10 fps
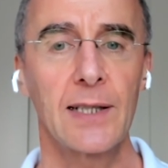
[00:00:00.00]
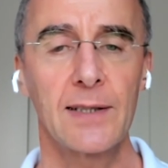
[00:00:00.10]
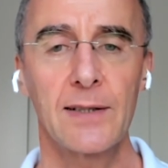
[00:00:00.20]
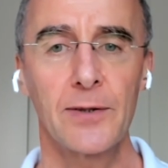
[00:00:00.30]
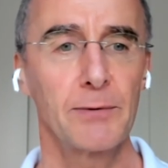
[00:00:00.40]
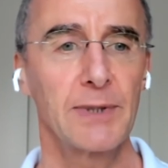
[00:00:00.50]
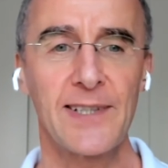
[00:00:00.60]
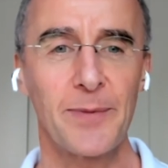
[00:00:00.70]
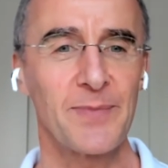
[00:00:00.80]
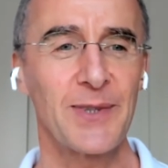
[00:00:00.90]
I do read
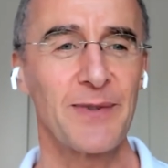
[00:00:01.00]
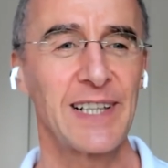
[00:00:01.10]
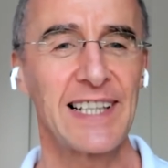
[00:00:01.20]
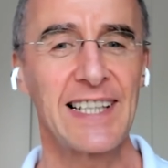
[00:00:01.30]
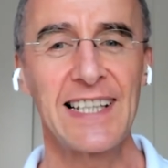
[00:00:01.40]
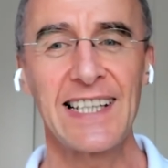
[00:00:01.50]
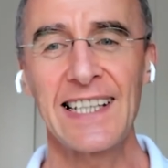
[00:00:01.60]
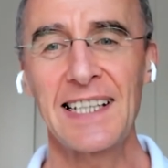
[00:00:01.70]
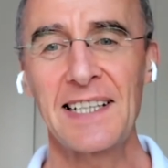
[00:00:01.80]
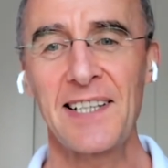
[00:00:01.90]
some sort of fairly
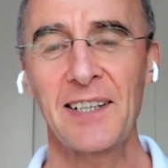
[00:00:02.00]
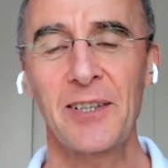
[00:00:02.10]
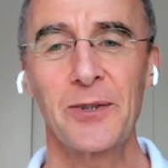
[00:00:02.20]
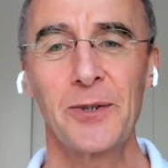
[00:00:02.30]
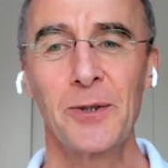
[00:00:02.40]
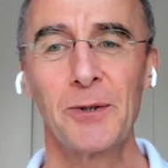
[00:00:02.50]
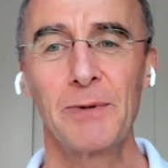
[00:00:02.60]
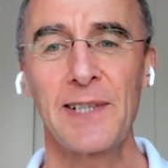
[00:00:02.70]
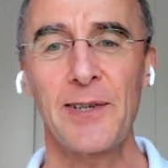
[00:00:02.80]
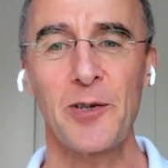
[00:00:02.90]
geeky technical
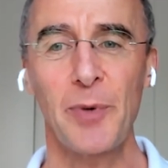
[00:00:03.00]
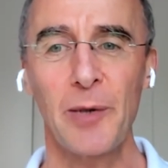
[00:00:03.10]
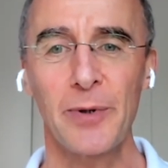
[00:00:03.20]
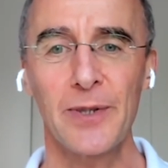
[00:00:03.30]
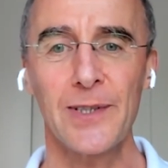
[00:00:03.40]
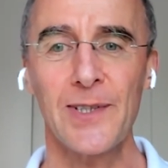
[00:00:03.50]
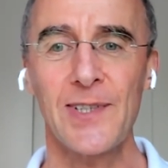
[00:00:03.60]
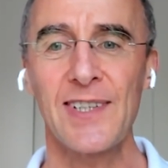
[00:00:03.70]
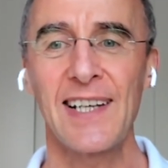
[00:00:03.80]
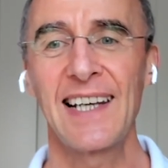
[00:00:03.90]
research papers